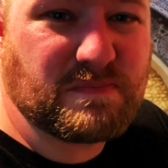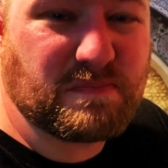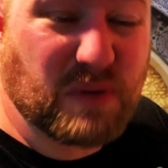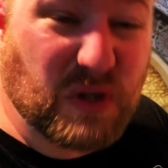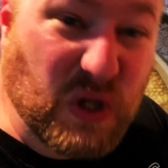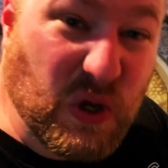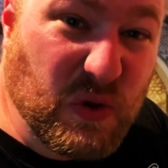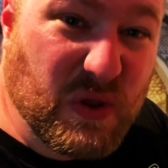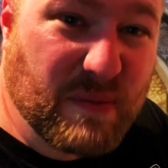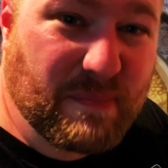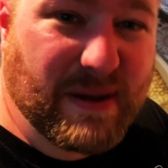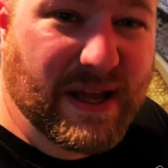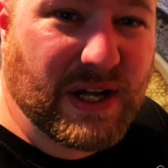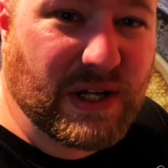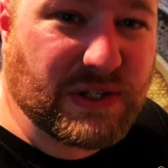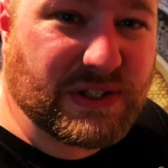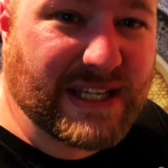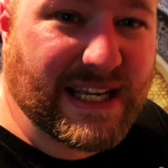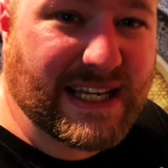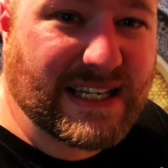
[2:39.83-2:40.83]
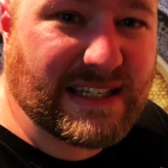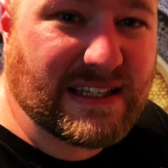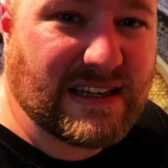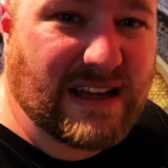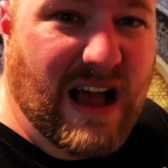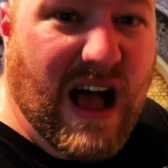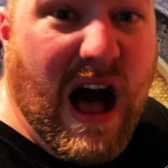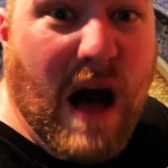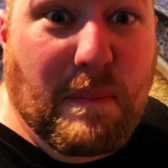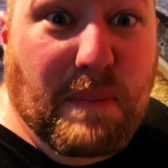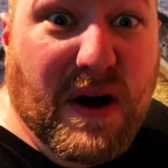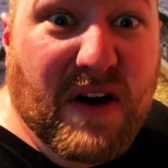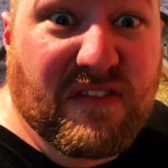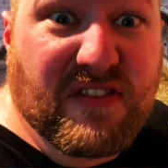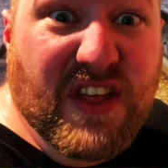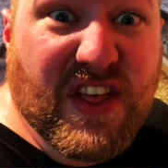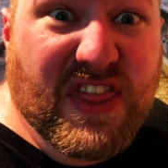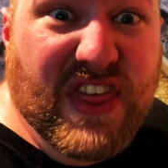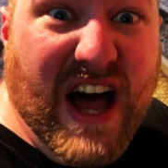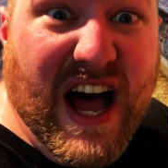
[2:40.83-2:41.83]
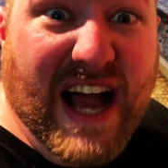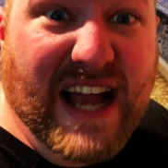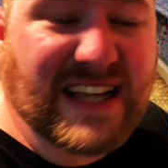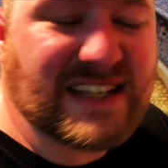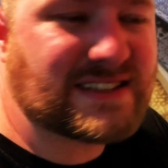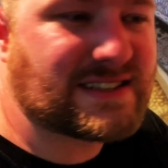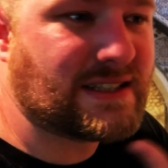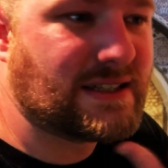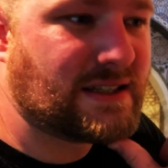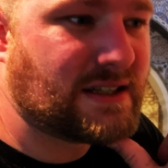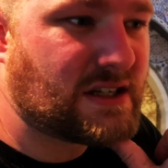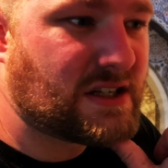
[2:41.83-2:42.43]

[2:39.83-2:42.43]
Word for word: below the belt and above the thighs.